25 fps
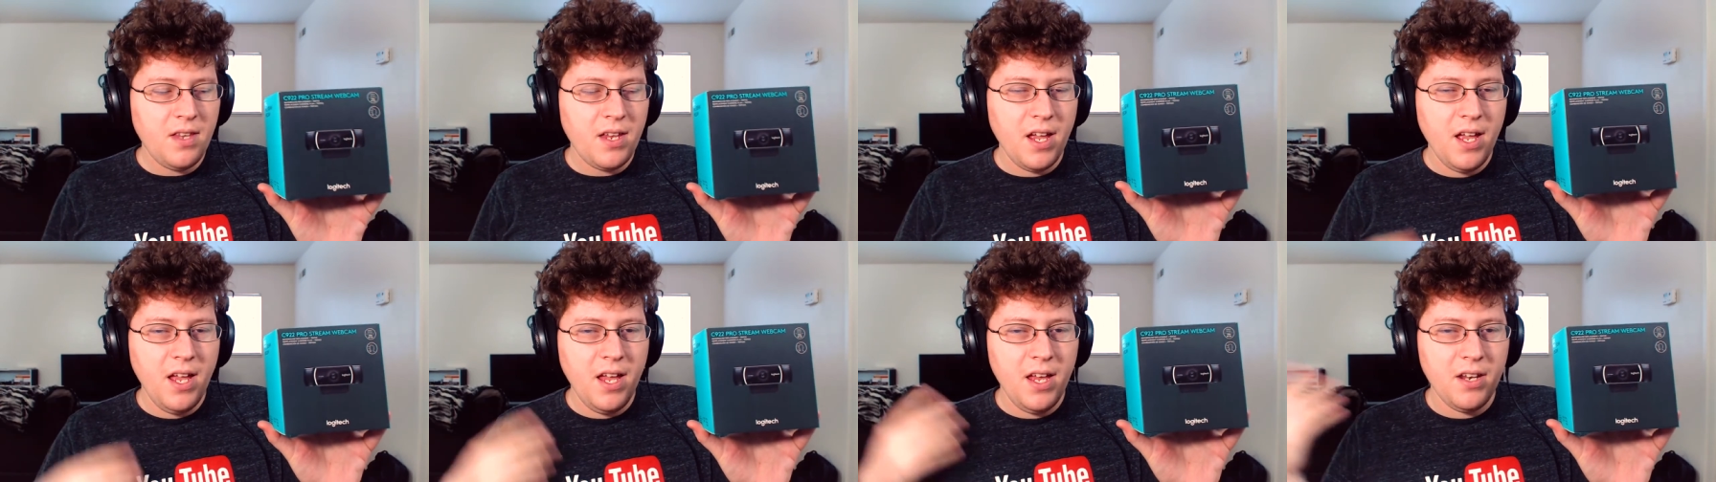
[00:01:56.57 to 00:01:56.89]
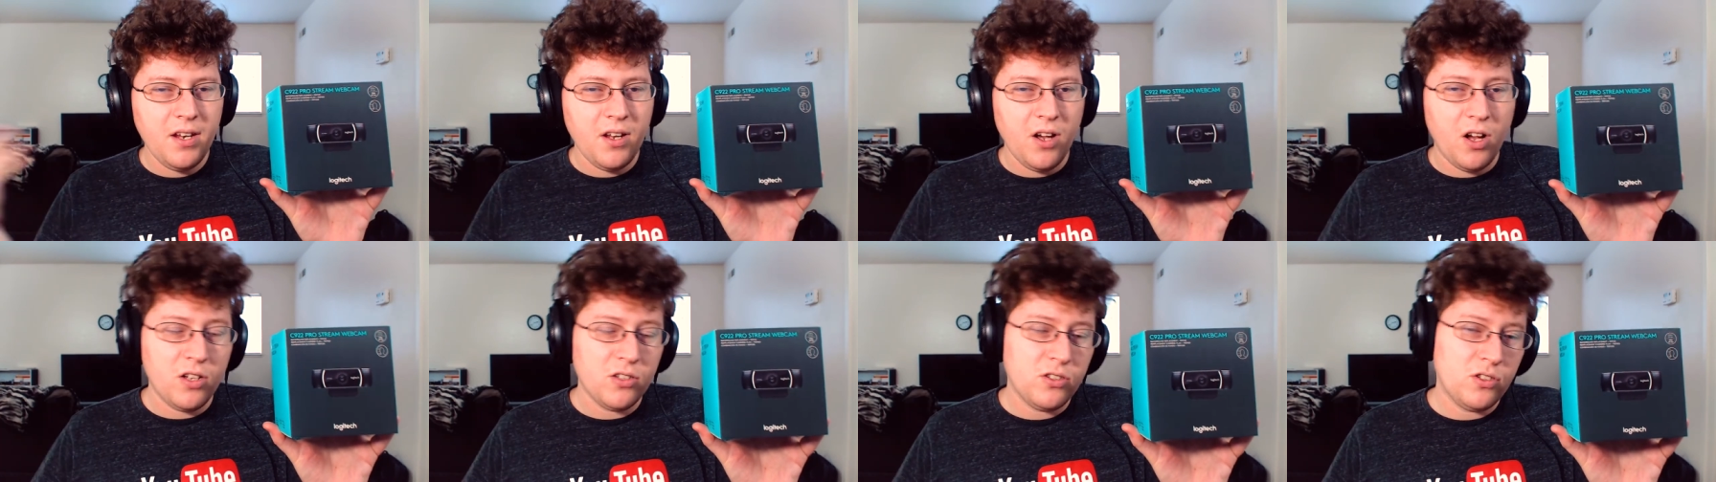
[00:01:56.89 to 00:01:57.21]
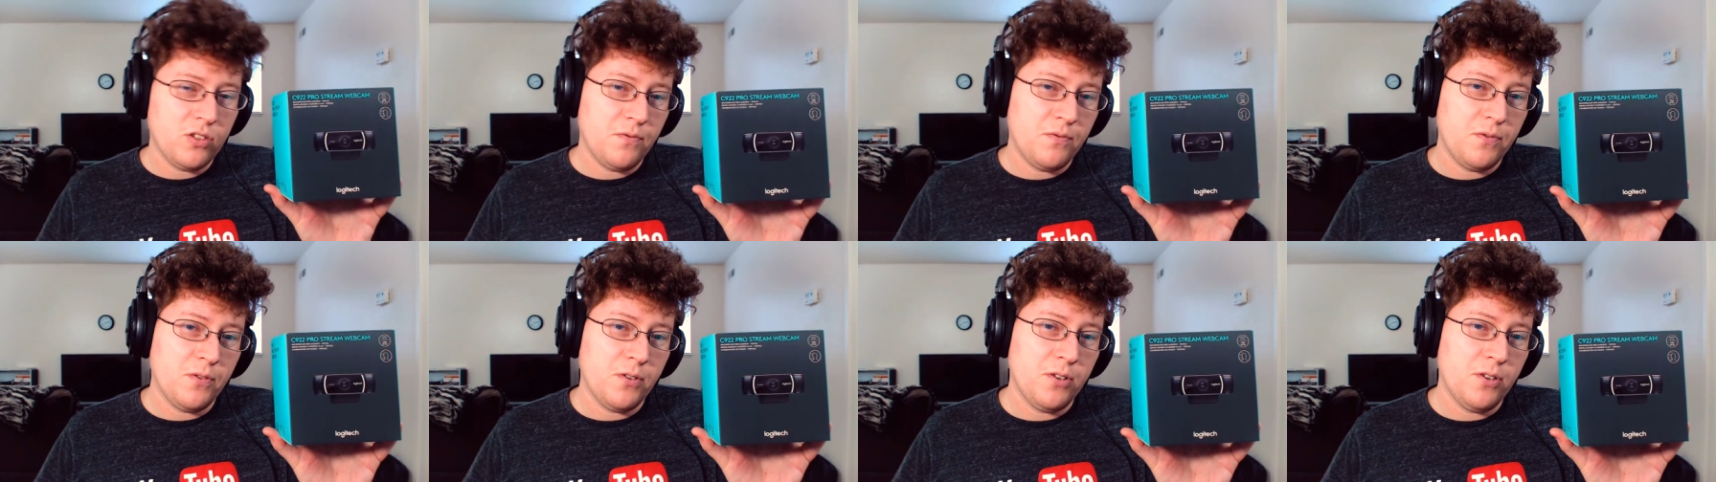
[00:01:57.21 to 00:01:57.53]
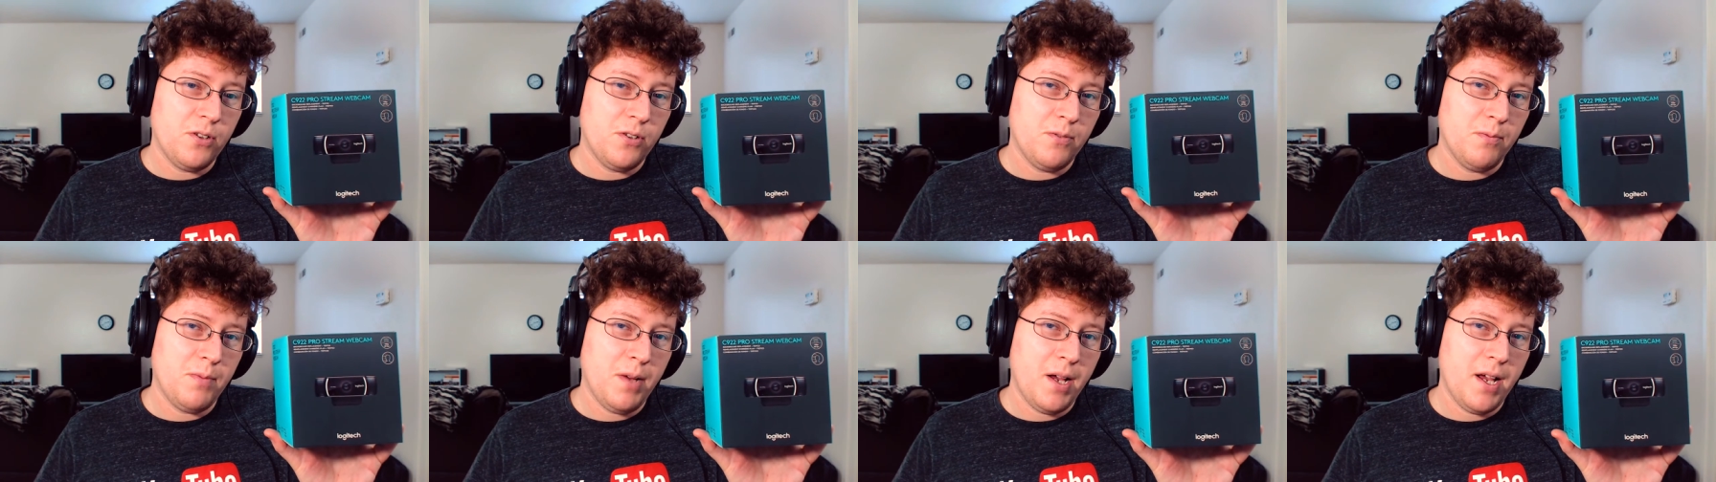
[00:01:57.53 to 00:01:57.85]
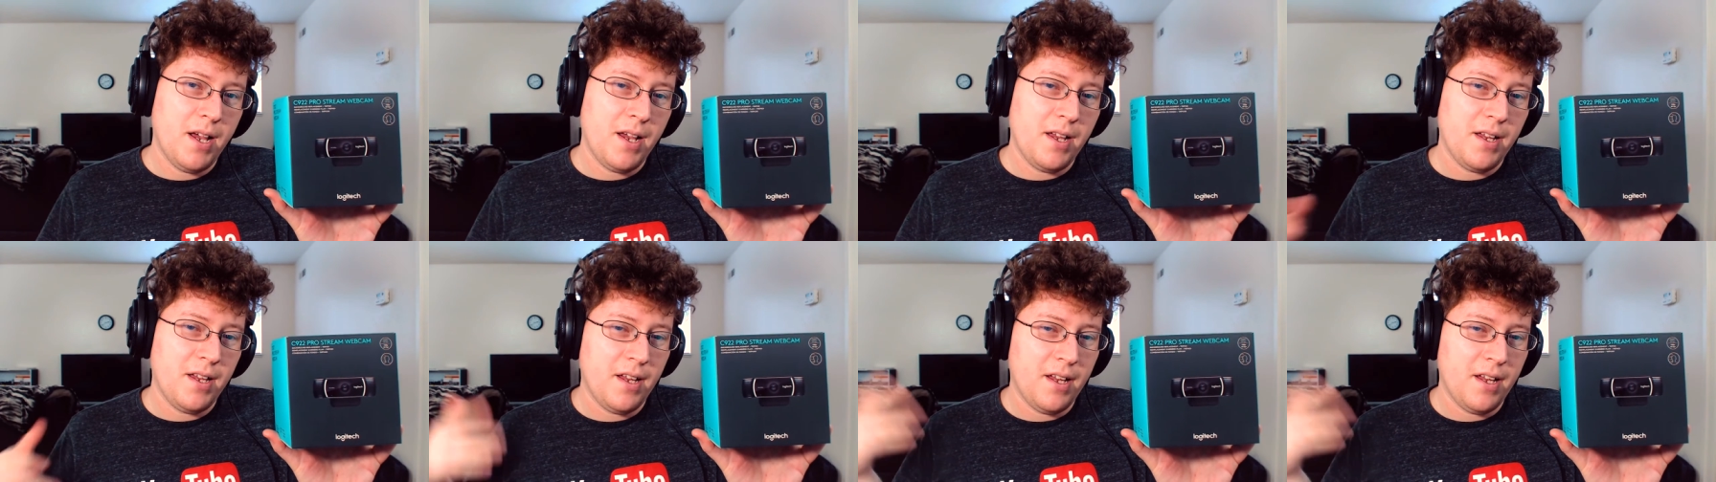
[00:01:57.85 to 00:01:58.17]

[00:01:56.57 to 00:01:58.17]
and also for my